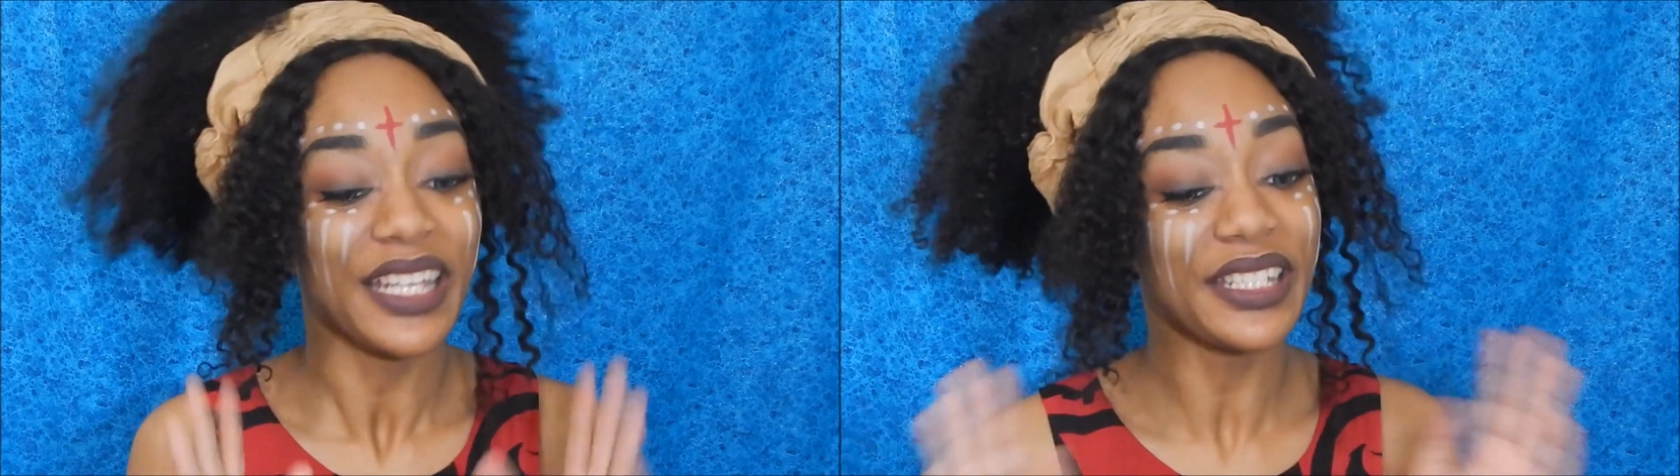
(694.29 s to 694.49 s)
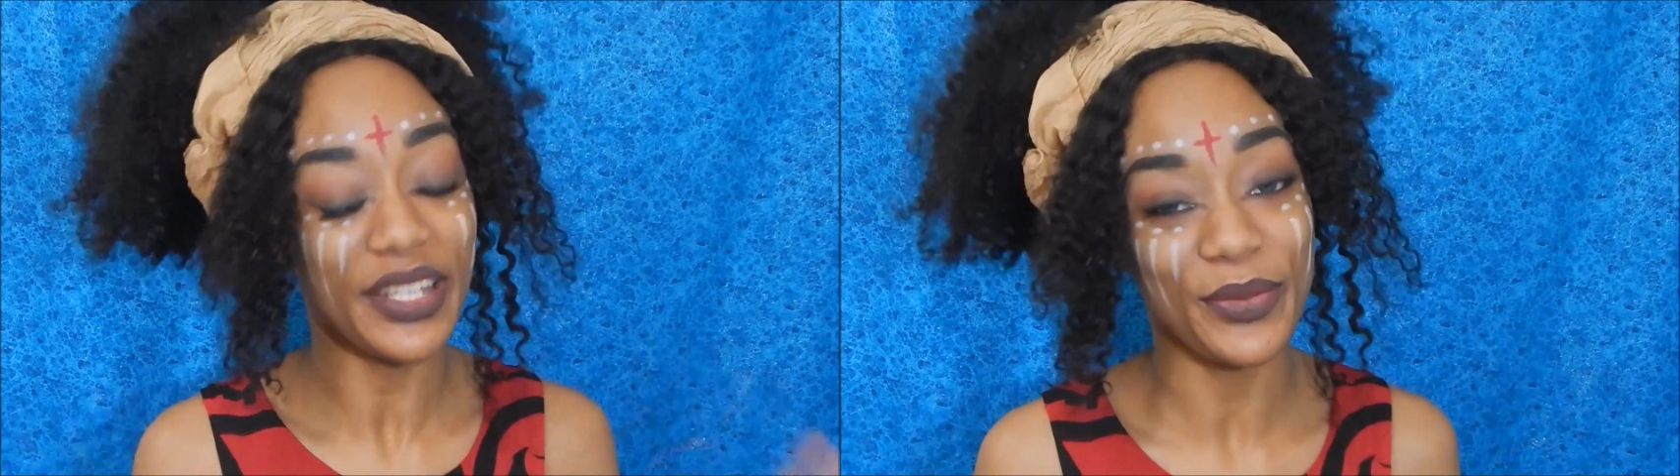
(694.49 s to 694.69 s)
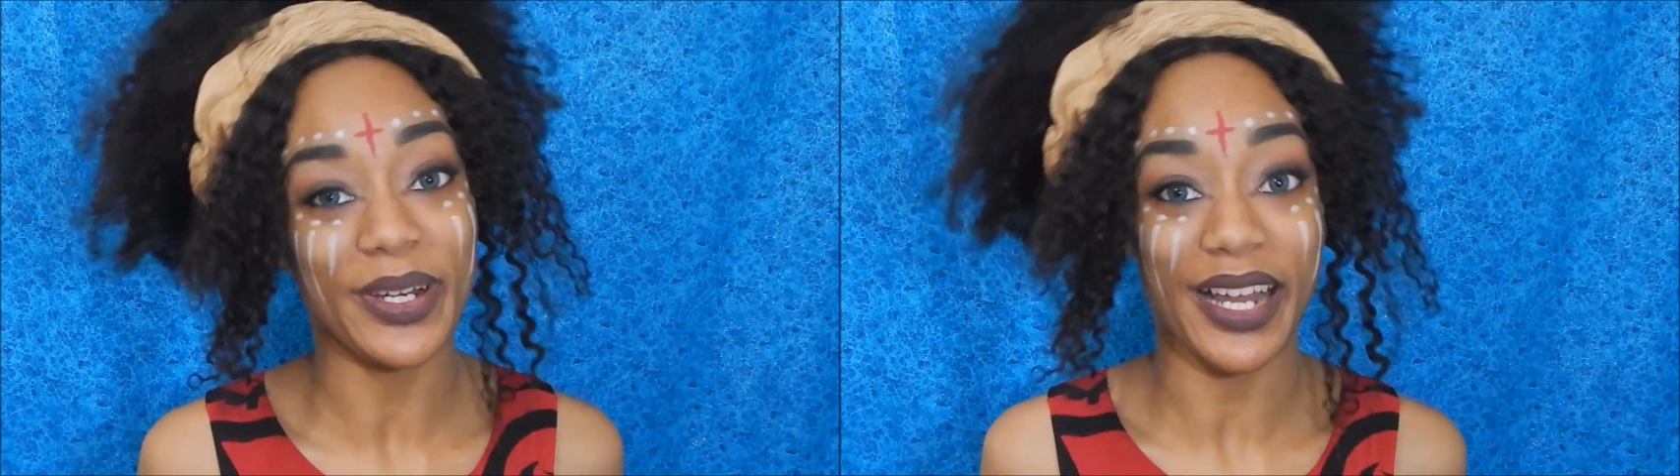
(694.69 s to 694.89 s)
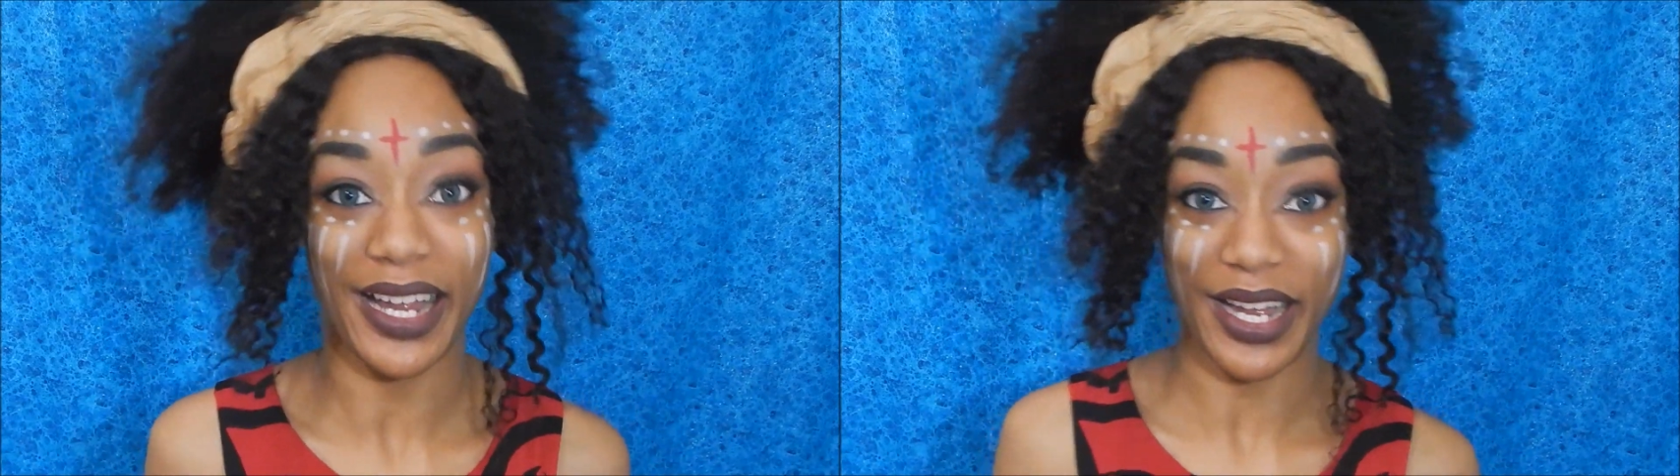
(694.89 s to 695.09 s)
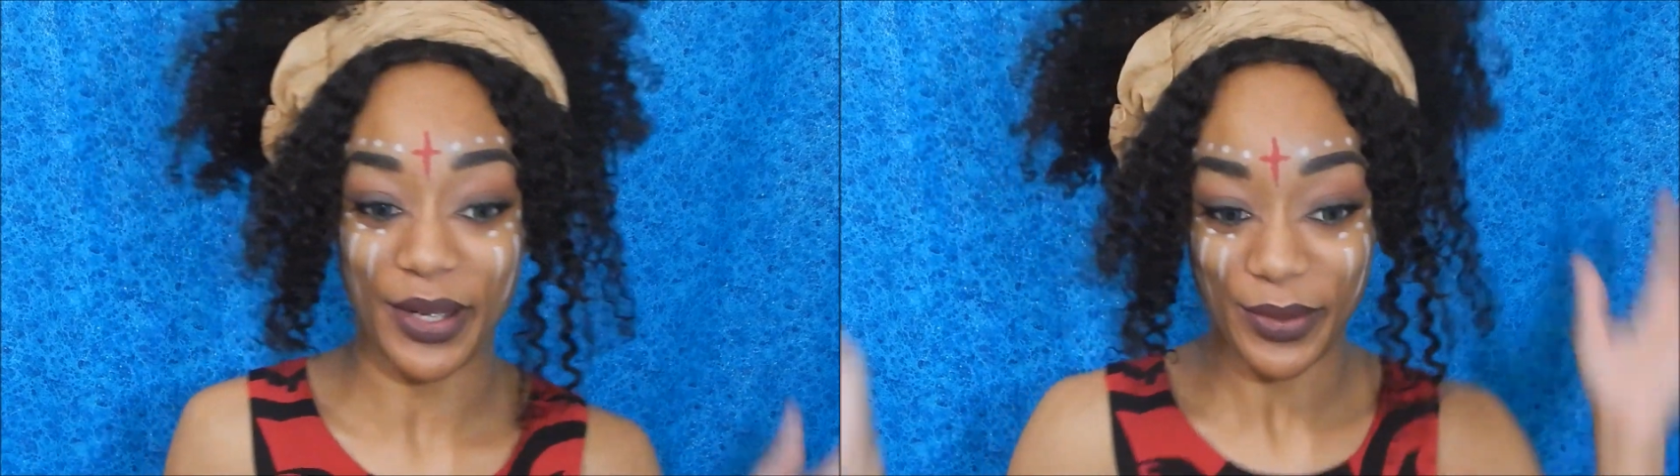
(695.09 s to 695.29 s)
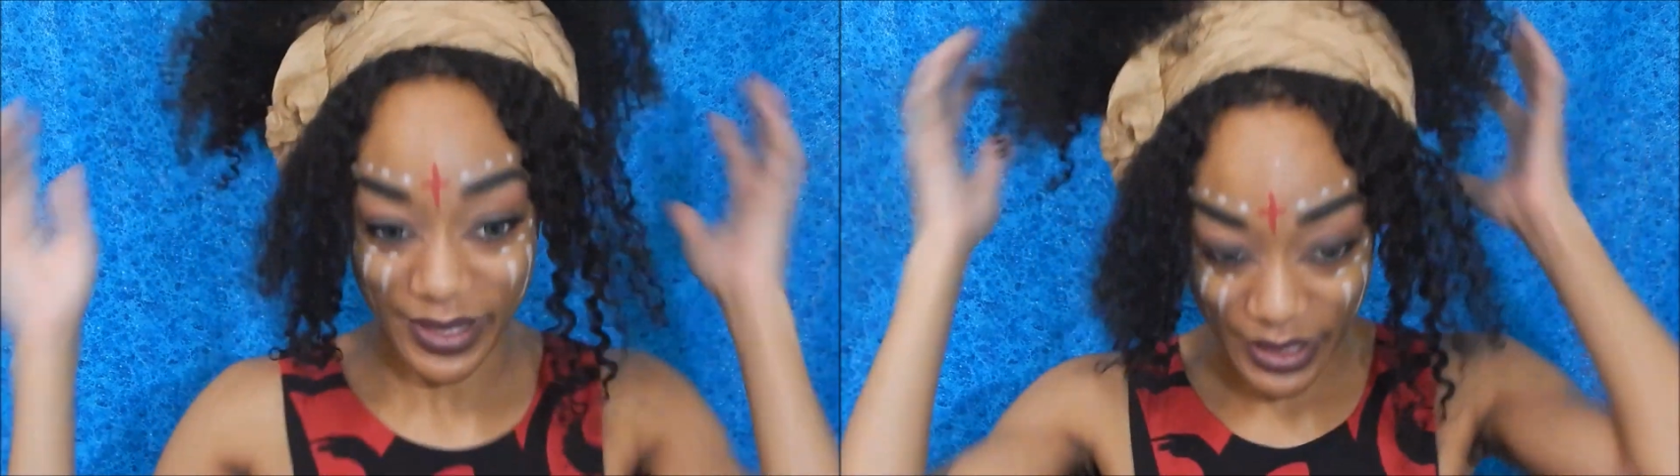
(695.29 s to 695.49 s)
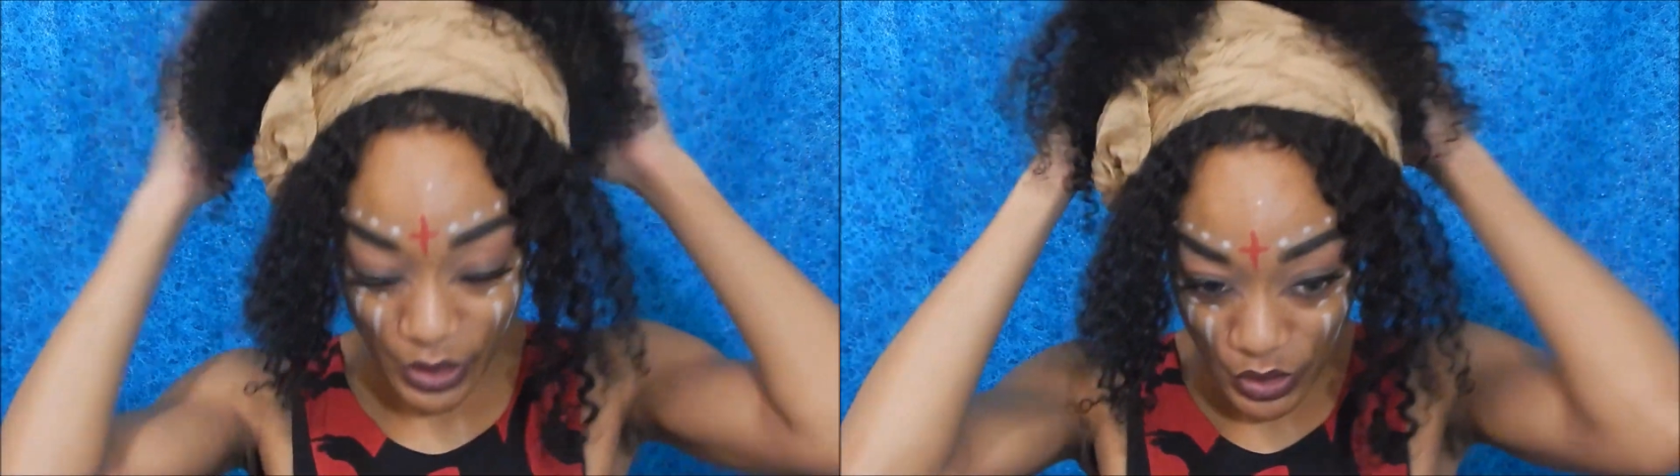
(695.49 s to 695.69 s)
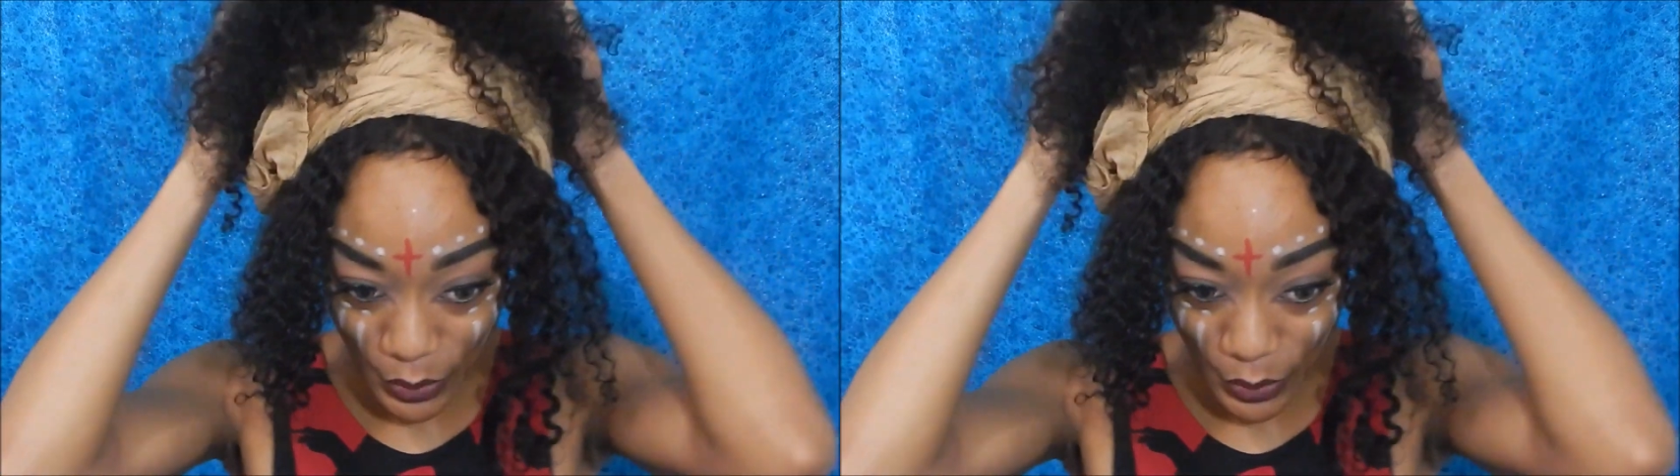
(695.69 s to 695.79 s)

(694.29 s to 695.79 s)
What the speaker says: it didn't work out how I wanted to.